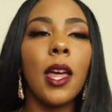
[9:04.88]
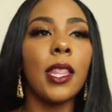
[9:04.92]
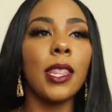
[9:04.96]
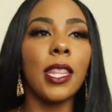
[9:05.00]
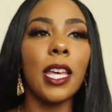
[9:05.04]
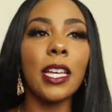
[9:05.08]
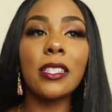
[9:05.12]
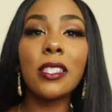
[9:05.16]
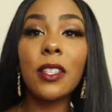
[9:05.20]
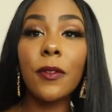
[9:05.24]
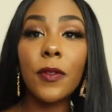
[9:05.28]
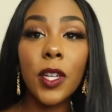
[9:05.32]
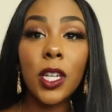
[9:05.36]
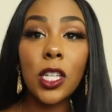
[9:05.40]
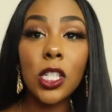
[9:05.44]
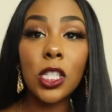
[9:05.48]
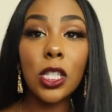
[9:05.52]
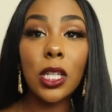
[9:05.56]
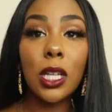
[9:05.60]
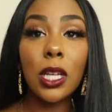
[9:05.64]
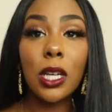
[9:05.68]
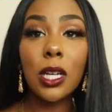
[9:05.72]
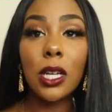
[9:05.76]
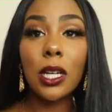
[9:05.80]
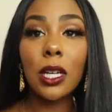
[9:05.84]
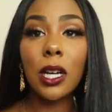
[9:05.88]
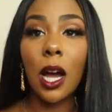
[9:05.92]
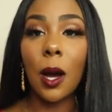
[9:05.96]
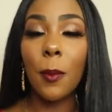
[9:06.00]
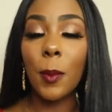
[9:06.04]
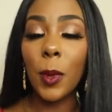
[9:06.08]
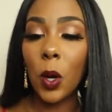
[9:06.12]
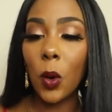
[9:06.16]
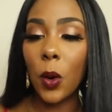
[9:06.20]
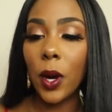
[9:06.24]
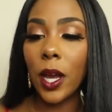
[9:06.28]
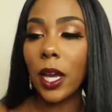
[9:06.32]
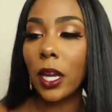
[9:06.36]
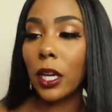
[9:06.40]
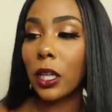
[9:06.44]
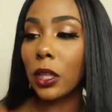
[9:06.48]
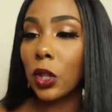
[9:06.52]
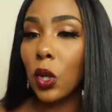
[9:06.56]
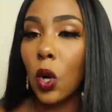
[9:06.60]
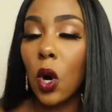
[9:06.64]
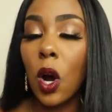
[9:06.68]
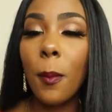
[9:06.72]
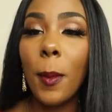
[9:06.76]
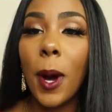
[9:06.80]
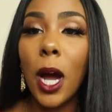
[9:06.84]
that's the finished look. I'm gonna go ahead and
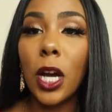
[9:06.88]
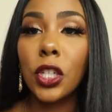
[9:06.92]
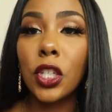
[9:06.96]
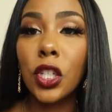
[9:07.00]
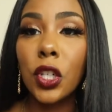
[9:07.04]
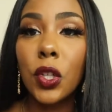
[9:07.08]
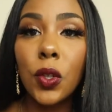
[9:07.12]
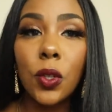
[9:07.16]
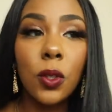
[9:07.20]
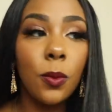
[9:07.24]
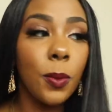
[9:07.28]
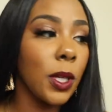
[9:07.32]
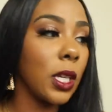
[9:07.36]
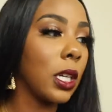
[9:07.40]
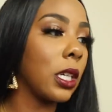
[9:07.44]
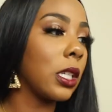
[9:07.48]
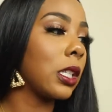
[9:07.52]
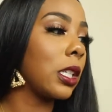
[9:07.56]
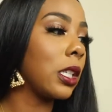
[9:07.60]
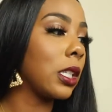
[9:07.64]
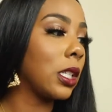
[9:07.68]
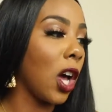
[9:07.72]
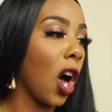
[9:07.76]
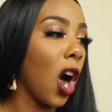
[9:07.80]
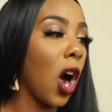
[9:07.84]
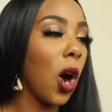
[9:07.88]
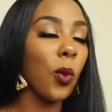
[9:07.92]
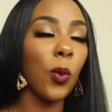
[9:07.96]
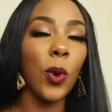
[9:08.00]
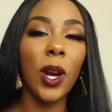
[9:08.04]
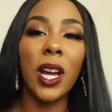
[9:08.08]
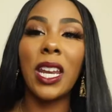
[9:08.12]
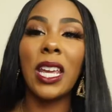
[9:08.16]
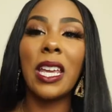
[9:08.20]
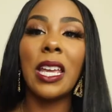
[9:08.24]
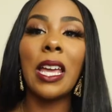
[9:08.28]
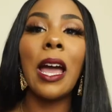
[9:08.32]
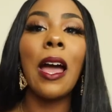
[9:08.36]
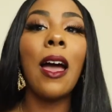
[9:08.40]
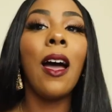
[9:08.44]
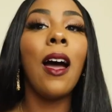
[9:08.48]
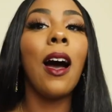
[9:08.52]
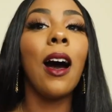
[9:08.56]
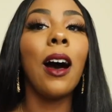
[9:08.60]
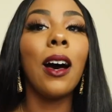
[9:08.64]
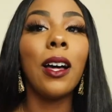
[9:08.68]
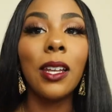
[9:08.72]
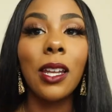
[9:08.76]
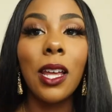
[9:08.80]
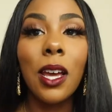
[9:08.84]
throw on my shoes because it's already
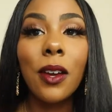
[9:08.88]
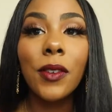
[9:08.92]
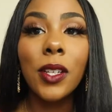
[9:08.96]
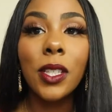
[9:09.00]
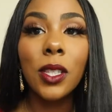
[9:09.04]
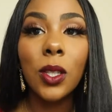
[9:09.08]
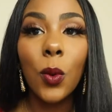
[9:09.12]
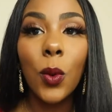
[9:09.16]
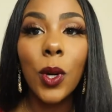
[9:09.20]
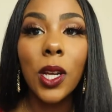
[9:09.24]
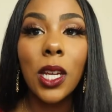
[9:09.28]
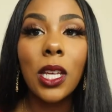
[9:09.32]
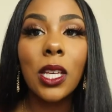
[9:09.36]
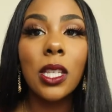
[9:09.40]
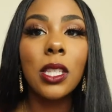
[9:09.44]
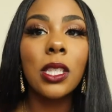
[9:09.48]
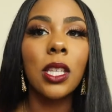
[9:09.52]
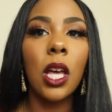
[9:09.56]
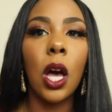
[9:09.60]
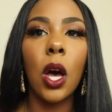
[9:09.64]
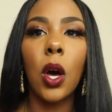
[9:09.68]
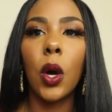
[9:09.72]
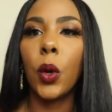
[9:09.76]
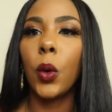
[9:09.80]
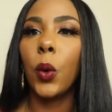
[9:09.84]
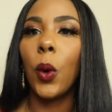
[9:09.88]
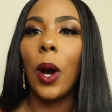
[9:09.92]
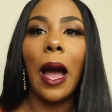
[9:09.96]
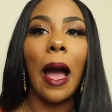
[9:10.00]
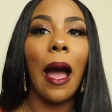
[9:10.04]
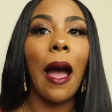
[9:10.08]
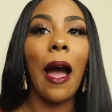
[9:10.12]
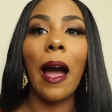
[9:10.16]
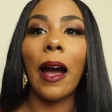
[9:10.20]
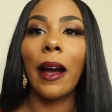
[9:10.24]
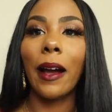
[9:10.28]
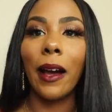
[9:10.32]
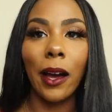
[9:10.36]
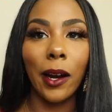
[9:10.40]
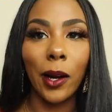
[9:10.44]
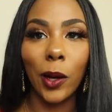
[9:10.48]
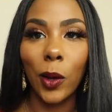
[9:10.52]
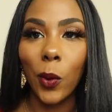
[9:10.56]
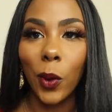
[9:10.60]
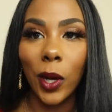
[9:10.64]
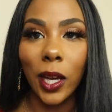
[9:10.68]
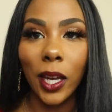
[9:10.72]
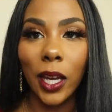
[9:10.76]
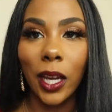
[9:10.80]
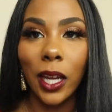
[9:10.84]
11:20, so I gotta
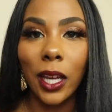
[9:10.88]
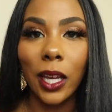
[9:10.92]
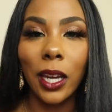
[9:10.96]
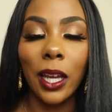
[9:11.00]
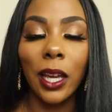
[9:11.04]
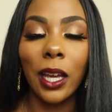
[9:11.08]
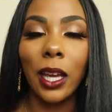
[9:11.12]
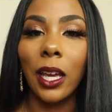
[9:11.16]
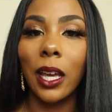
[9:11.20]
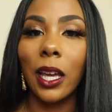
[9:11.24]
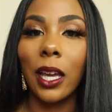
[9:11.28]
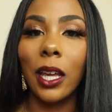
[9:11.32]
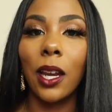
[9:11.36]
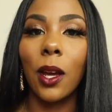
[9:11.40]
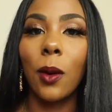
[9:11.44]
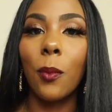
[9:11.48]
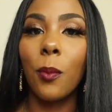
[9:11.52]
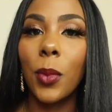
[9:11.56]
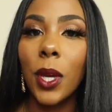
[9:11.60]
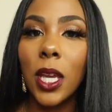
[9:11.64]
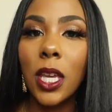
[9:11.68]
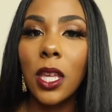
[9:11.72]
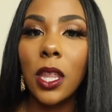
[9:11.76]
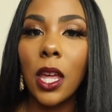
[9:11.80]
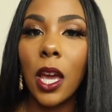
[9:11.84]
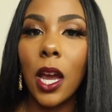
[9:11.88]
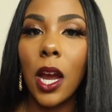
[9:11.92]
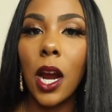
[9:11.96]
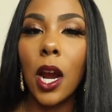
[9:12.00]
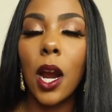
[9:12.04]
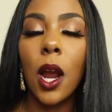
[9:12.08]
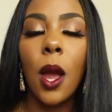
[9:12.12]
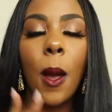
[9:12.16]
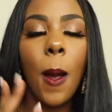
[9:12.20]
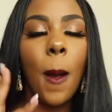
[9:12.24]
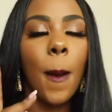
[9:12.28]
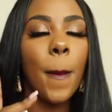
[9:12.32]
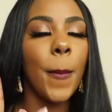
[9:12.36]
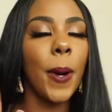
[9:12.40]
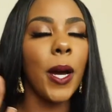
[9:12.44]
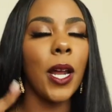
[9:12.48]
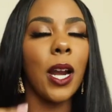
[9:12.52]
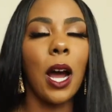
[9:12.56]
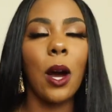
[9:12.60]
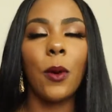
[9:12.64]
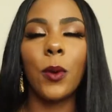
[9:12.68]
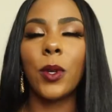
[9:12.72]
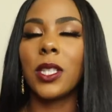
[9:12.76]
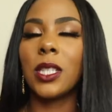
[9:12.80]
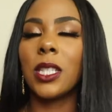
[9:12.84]
go ahead and be there. But
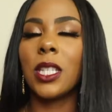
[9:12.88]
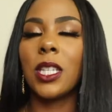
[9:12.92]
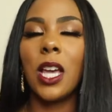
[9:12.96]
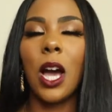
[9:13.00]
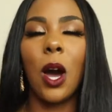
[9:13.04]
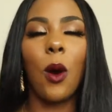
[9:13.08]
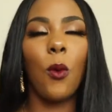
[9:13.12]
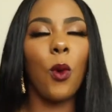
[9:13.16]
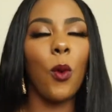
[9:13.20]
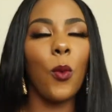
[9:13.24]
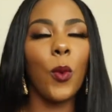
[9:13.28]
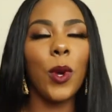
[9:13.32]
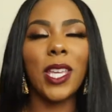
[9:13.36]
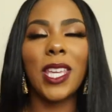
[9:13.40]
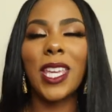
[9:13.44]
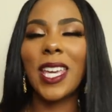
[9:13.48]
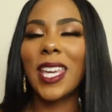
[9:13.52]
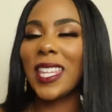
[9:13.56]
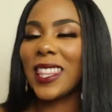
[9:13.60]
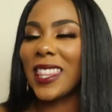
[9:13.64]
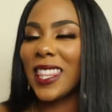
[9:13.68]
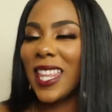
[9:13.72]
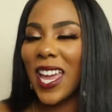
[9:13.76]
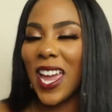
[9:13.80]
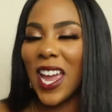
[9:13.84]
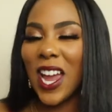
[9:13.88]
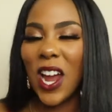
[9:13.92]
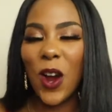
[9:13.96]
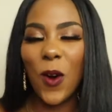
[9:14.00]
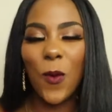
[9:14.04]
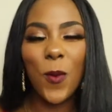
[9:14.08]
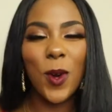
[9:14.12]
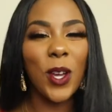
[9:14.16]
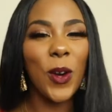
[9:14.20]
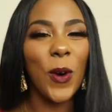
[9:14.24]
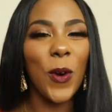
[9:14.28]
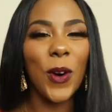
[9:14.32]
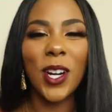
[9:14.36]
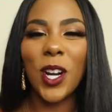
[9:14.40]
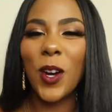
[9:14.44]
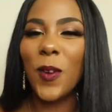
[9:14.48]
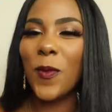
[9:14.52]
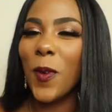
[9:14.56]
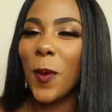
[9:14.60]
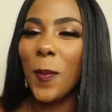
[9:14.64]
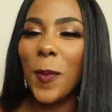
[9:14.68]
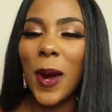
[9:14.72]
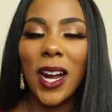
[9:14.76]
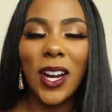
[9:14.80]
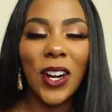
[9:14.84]
I will see y'all when we get there. We going out
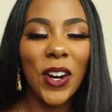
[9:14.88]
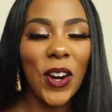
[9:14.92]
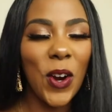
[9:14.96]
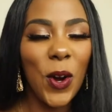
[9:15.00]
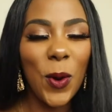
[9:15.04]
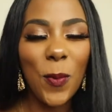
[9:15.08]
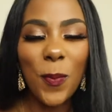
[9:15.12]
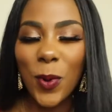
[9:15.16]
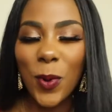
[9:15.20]
for my girl